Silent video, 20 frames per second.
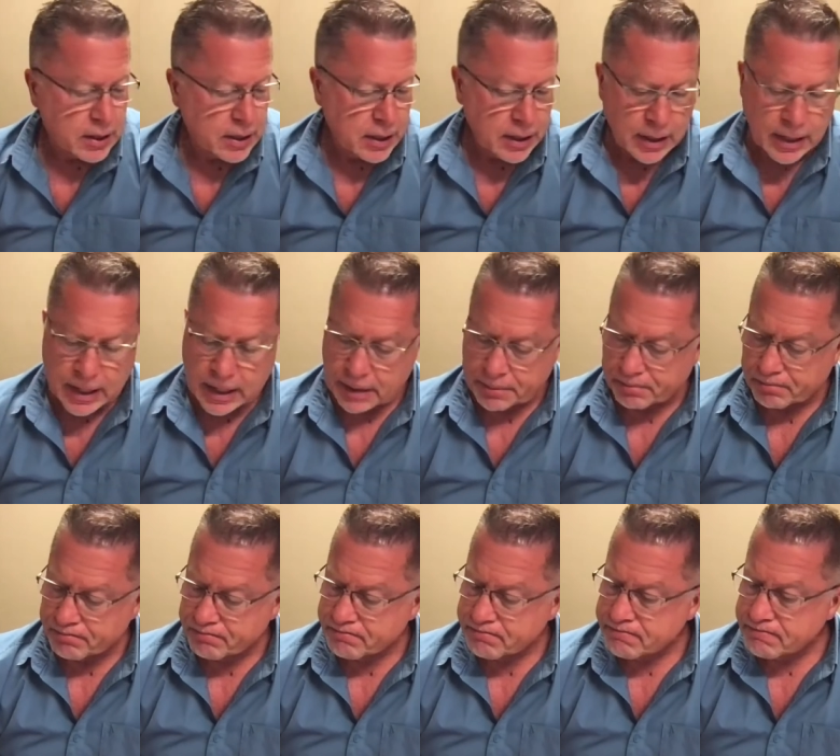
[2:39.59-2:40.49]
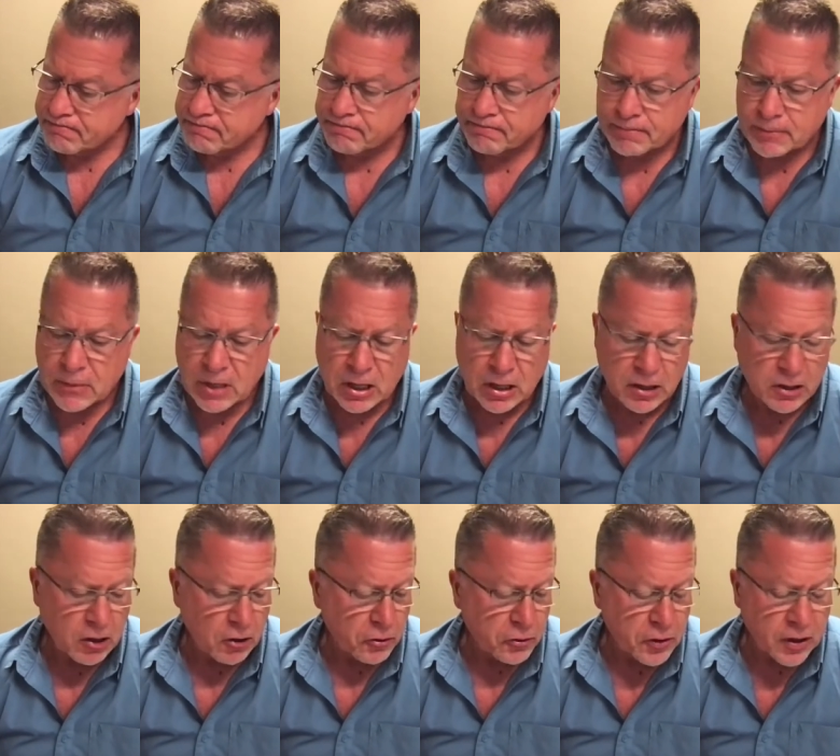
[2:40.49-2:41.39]
Um, the
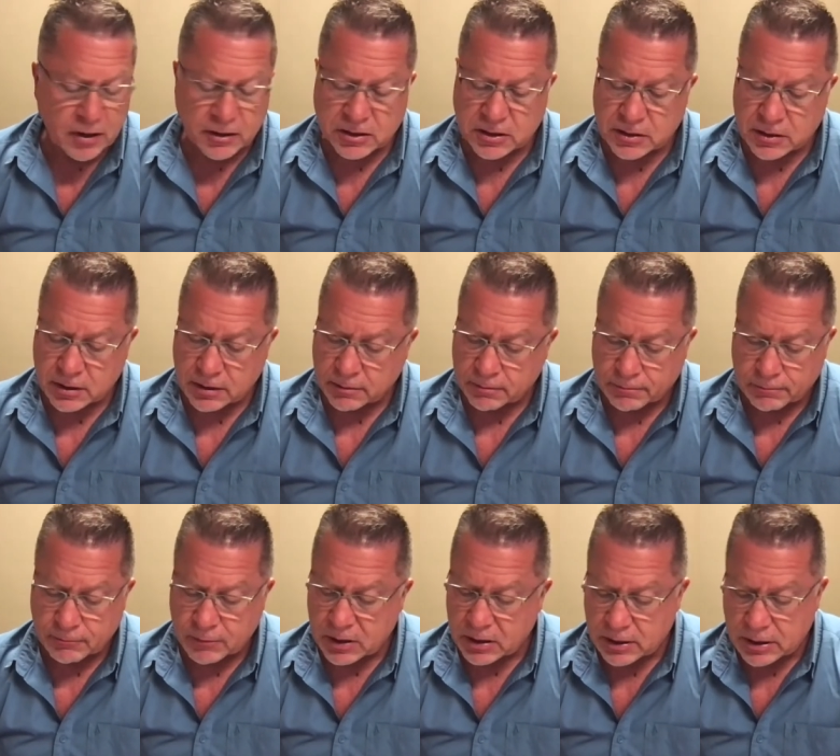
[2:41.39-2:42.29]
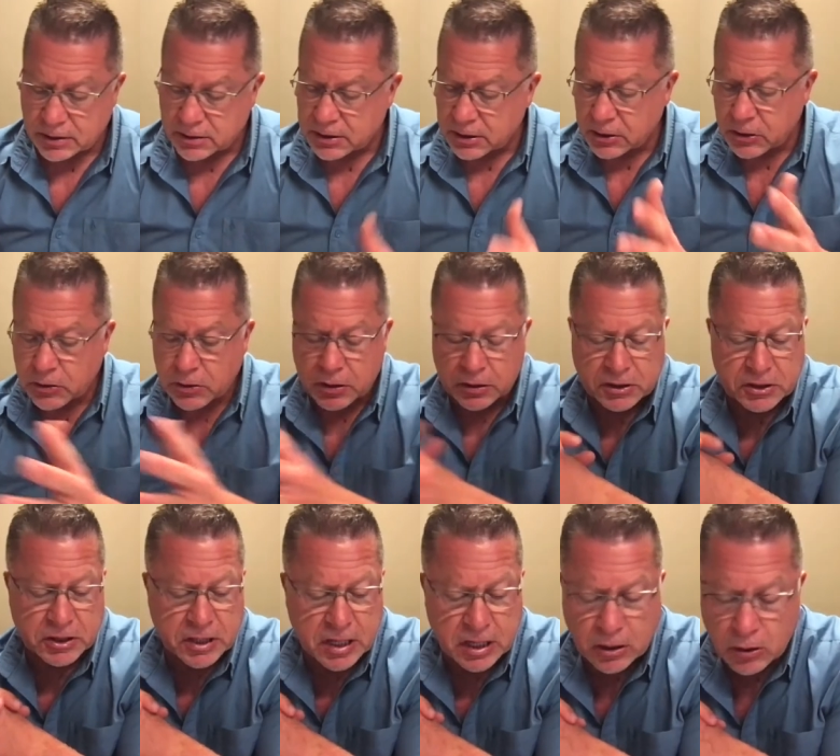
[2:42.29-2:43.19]
other thing is, we continue to
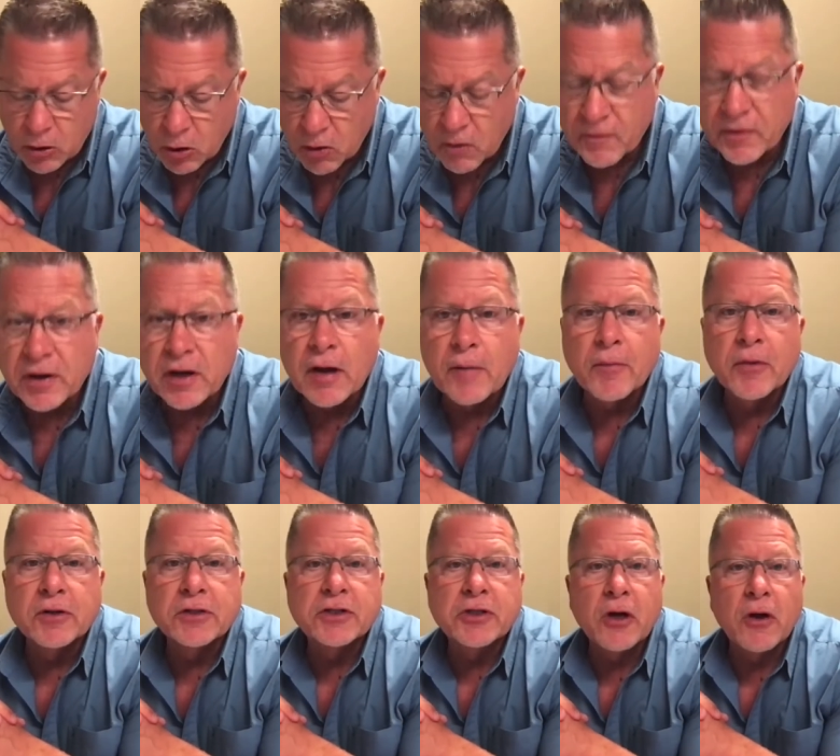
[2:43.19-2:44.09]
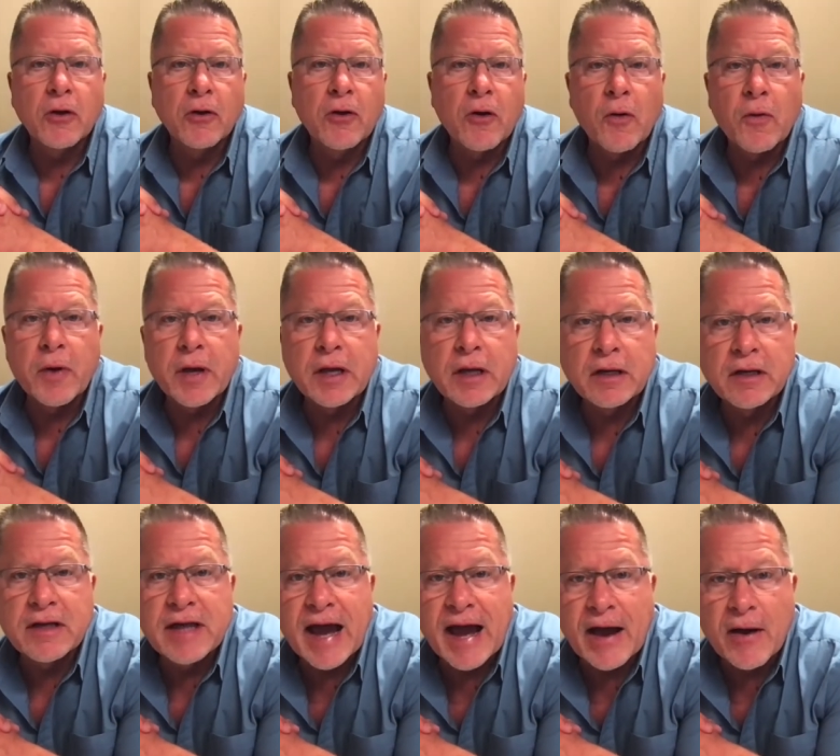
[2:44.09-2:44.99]
see COVID numbers going
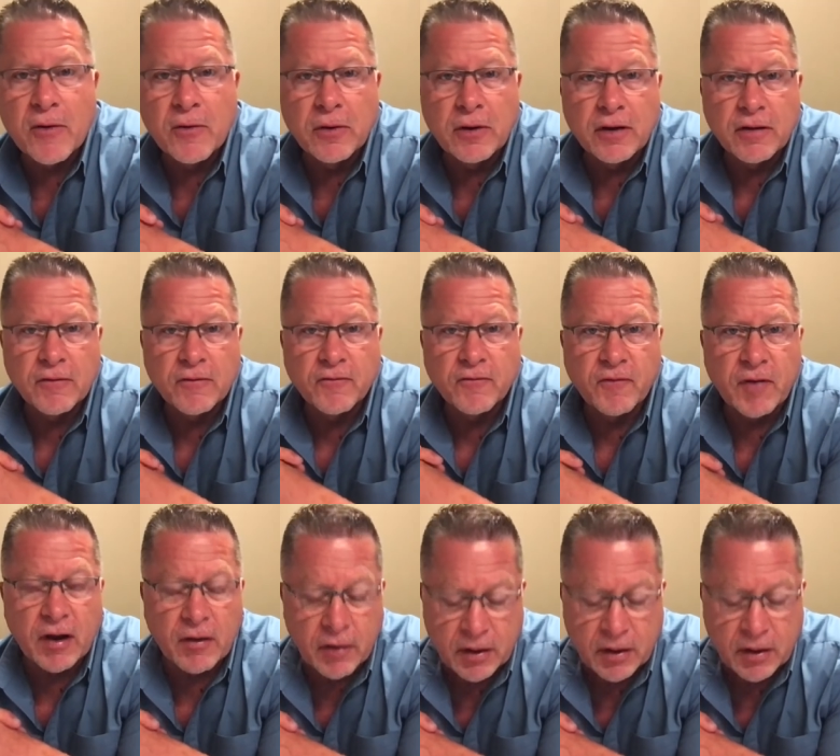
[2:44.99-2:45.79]
down very,